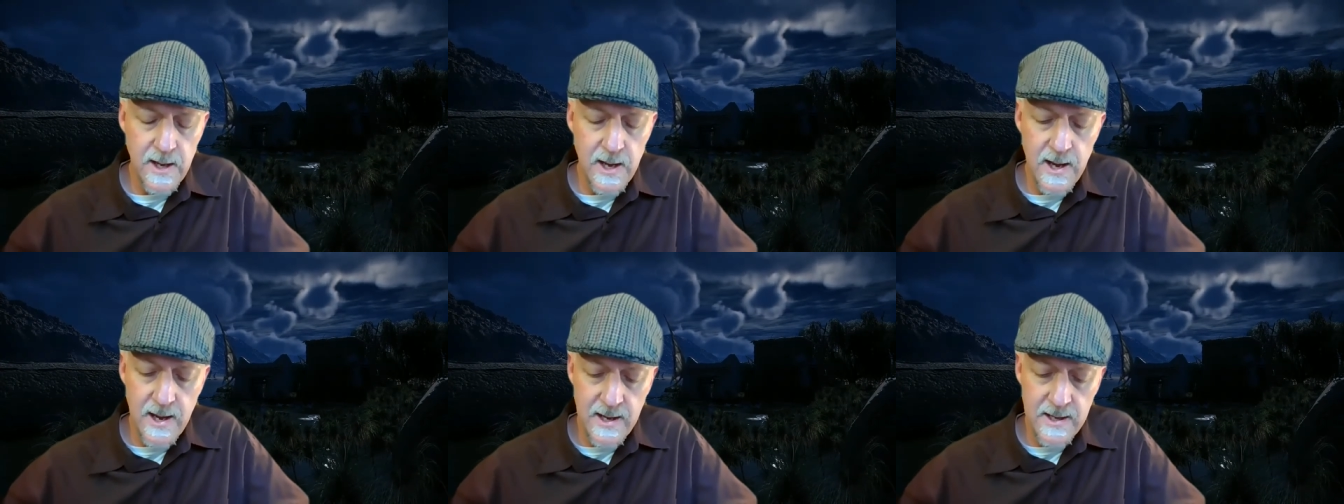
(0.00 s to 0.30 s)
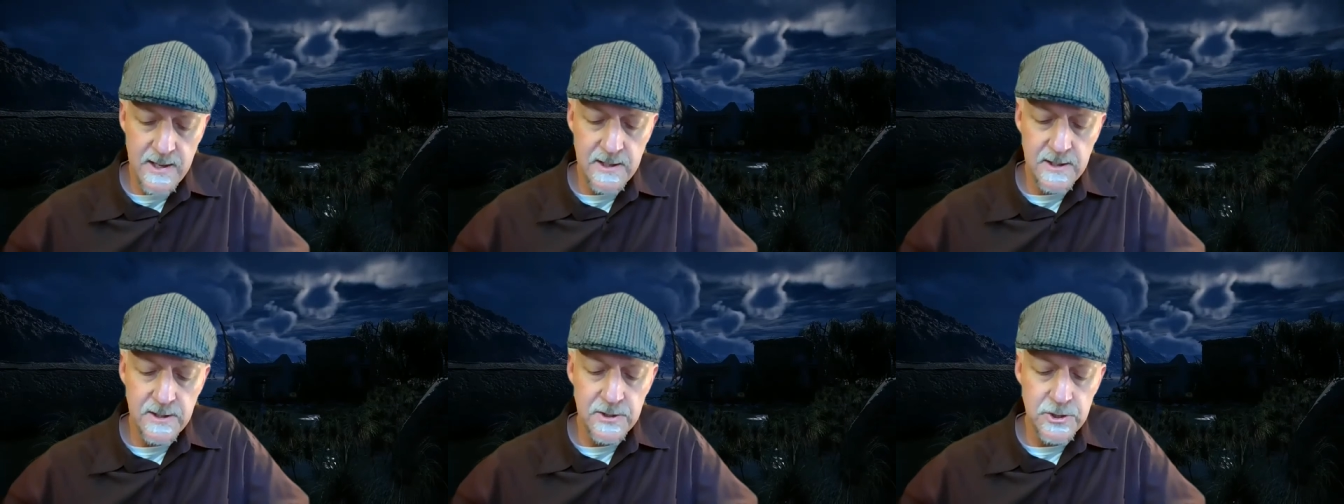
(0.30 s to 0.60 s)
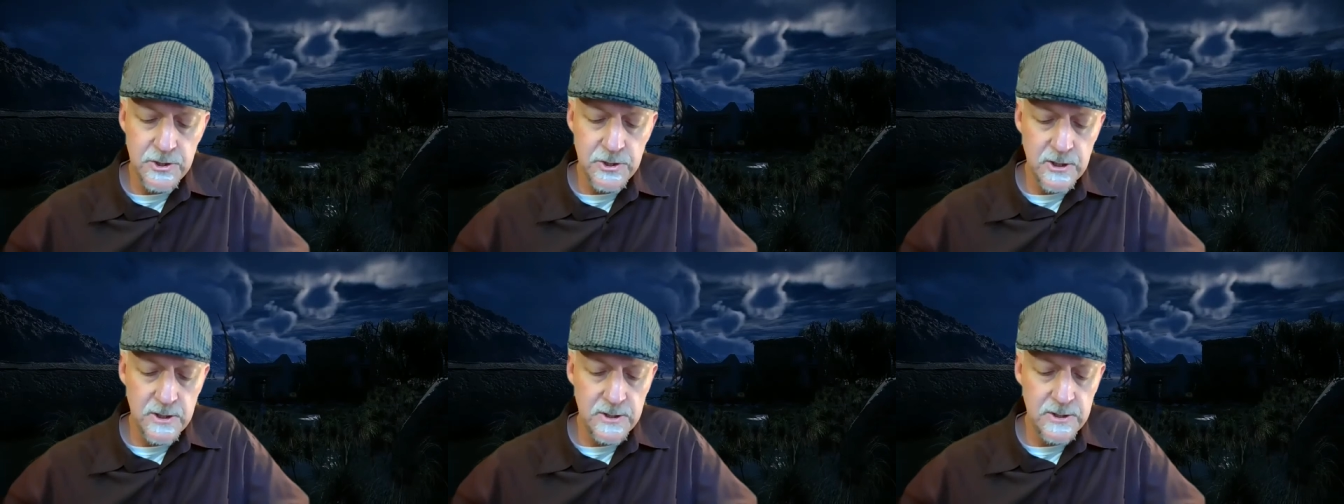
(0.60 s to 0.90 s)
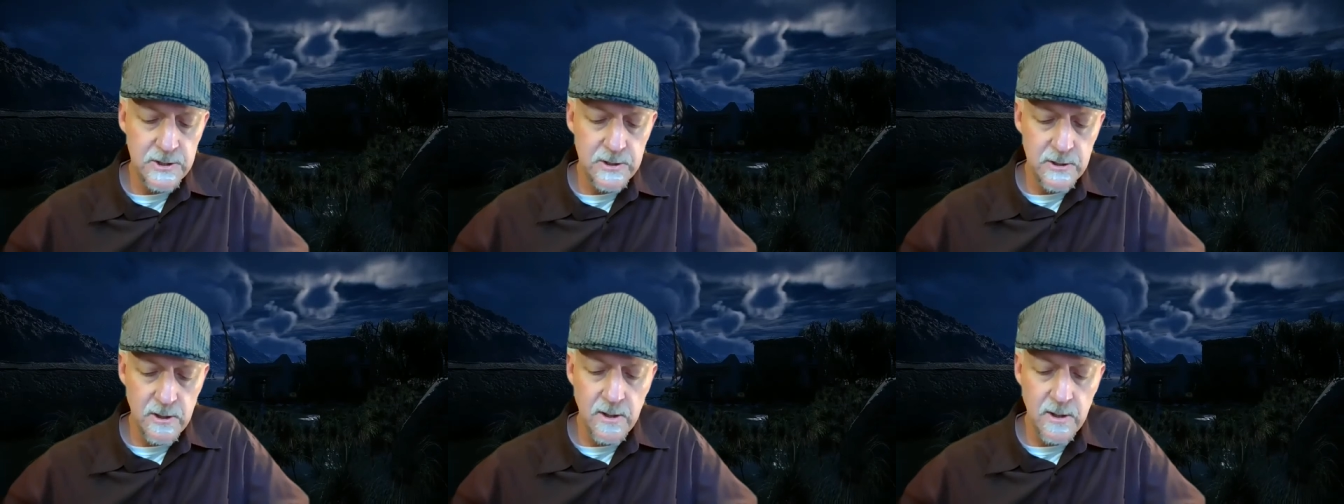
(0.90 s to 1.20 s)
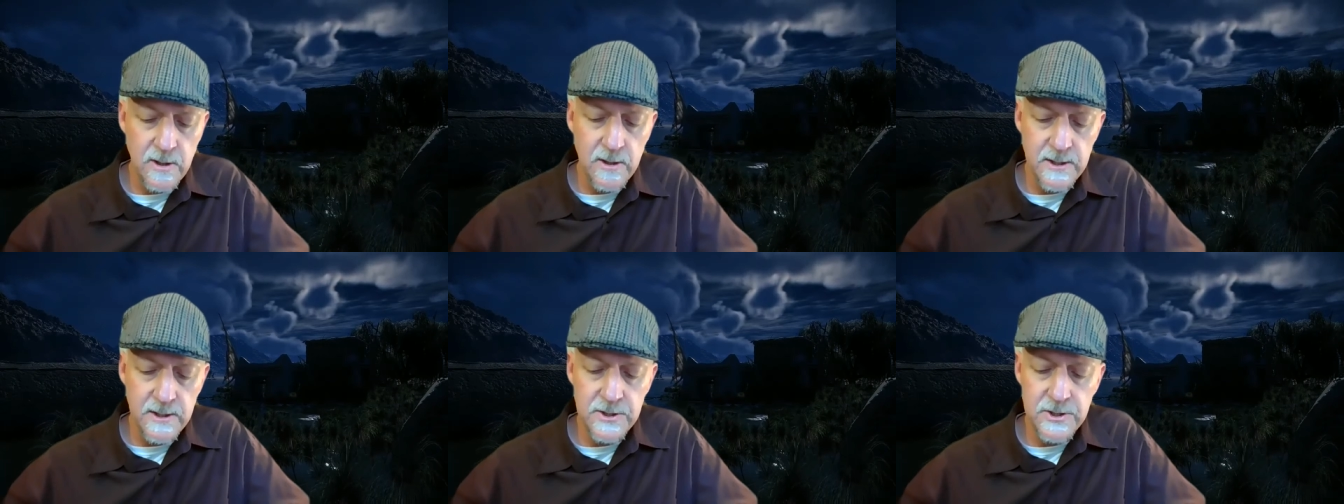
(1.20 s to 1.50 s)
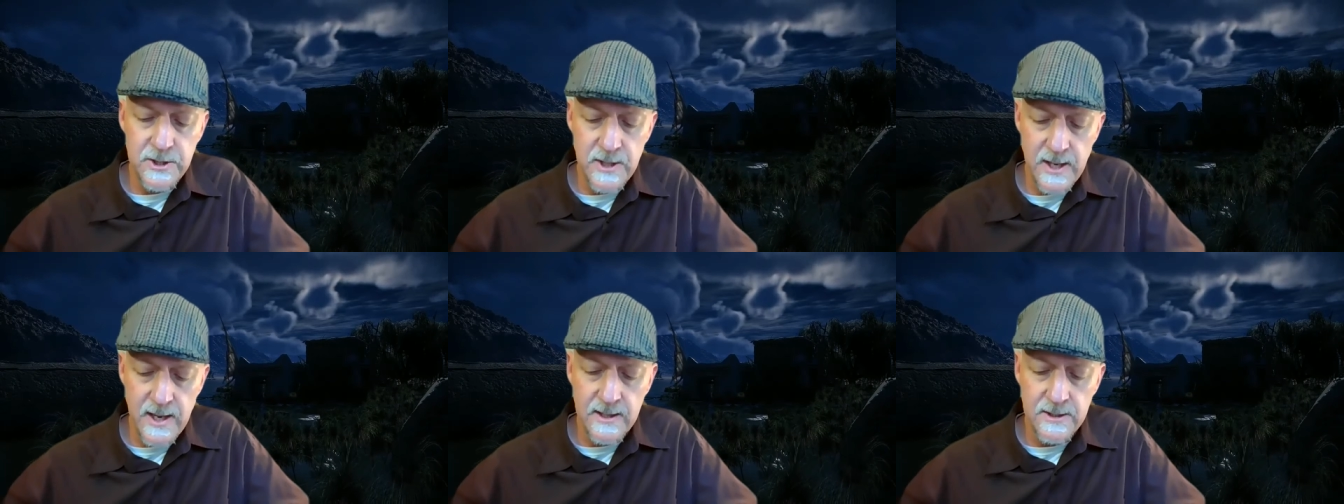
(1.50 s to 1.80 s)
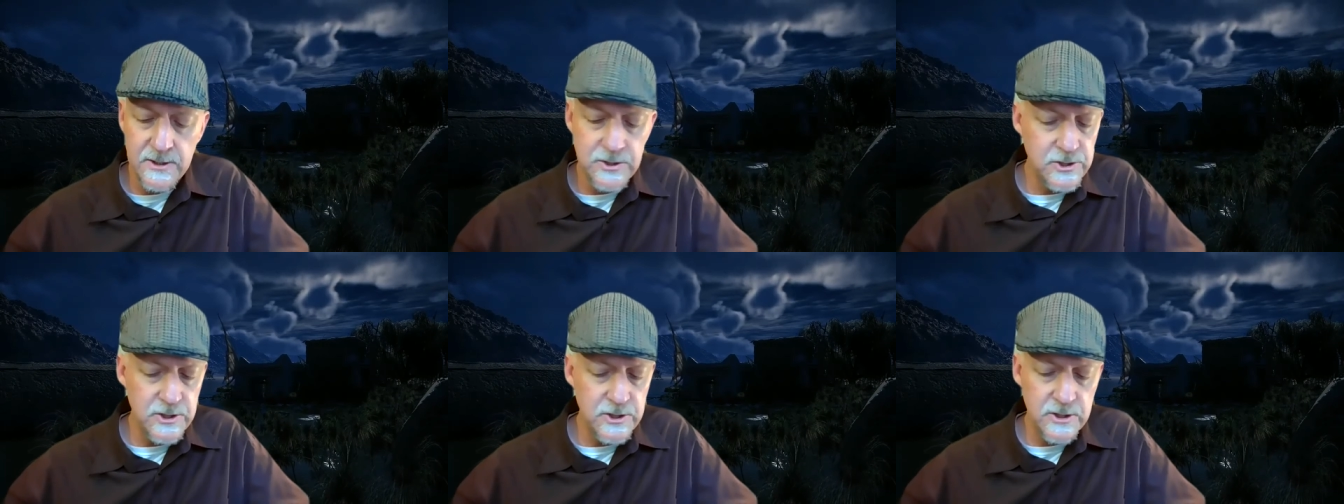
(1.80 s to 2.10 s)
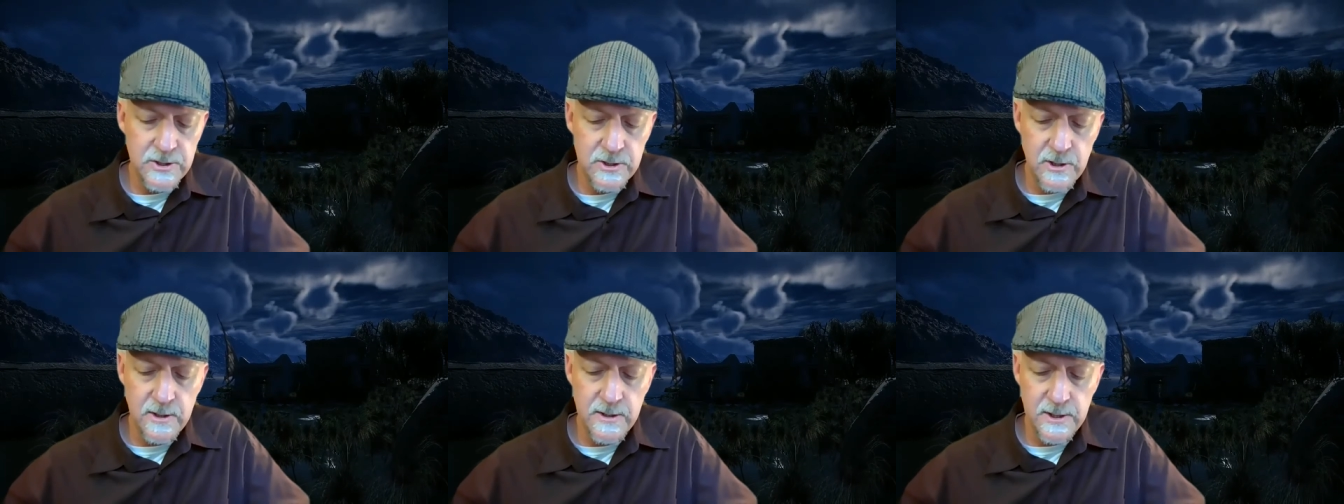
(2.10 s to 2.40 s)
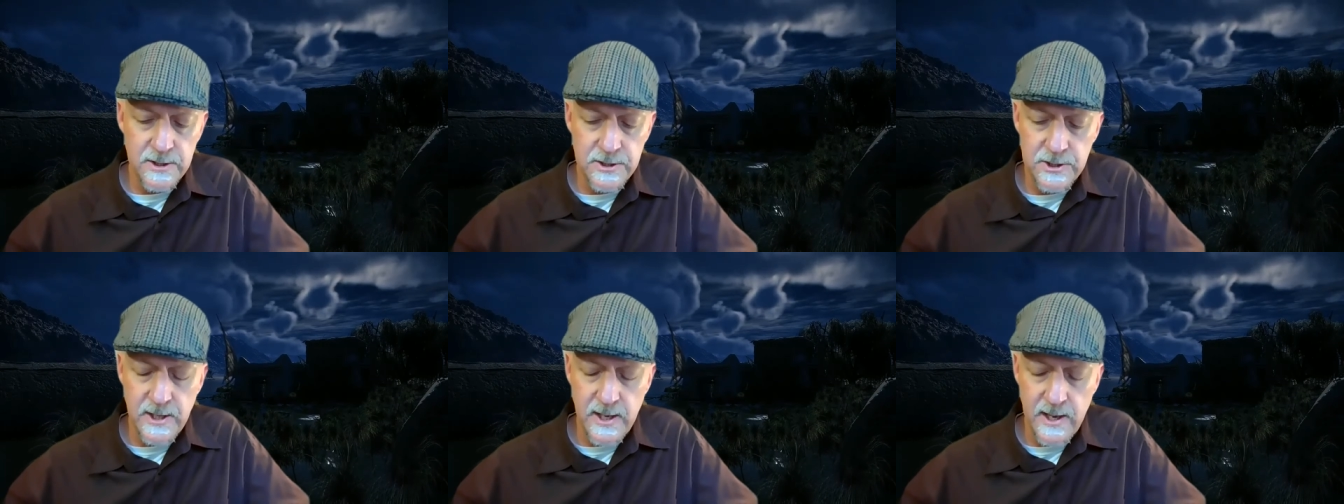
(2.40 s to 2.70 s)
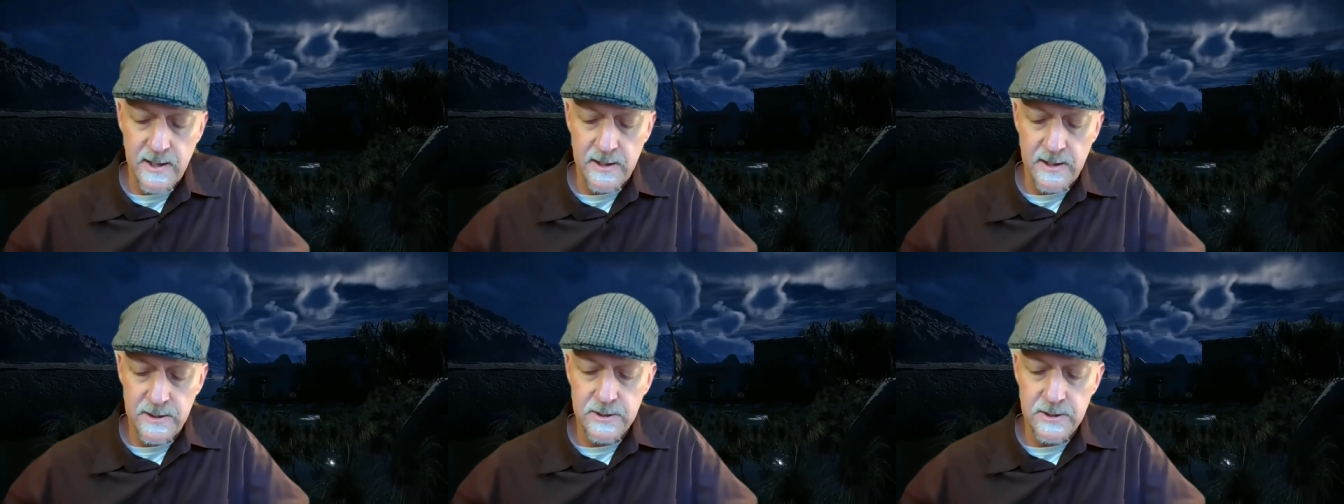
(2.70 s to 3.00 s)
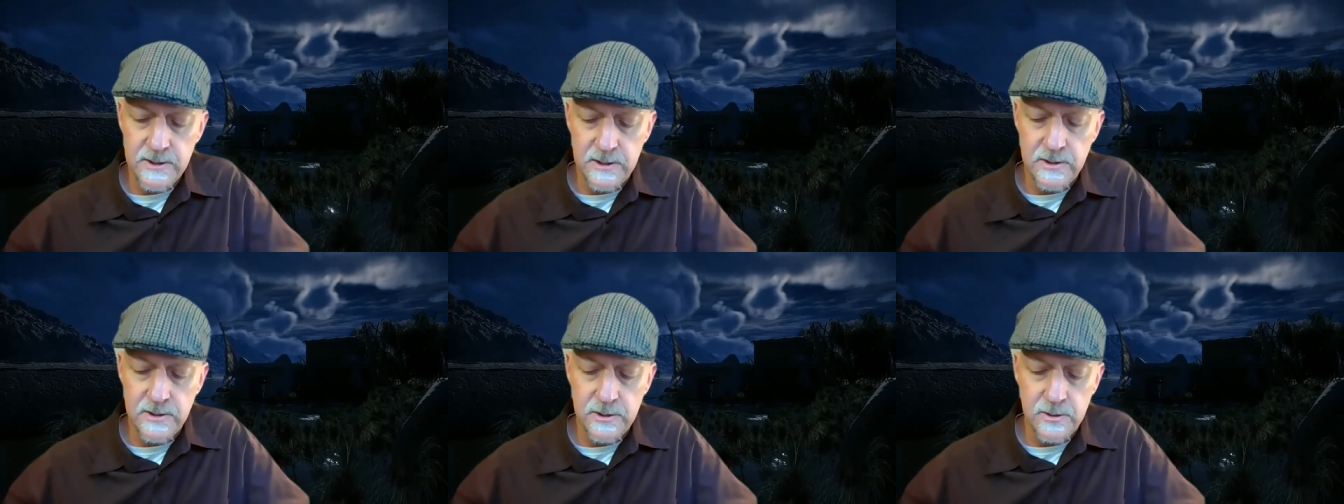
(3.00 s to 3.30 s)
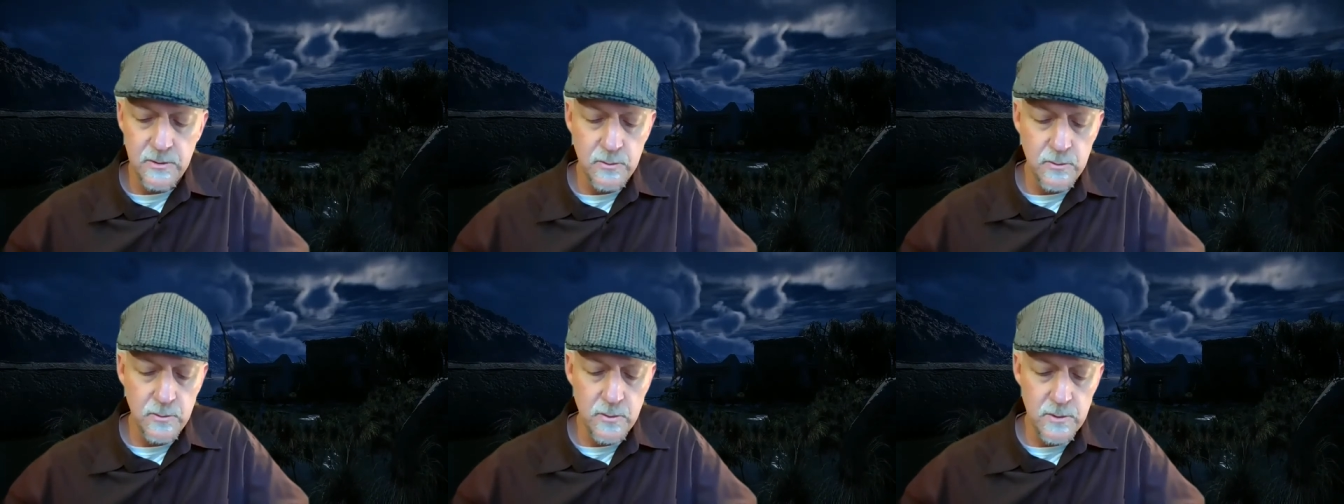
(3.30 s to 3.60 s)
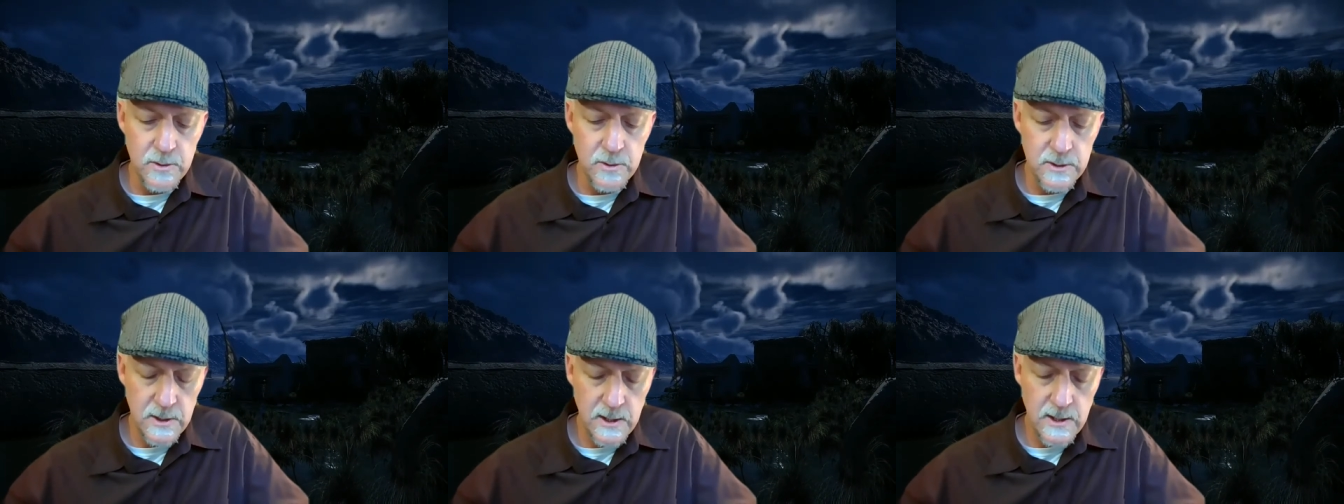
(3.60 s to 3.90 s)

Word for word: I, just on the chance, just on the chance, he soothed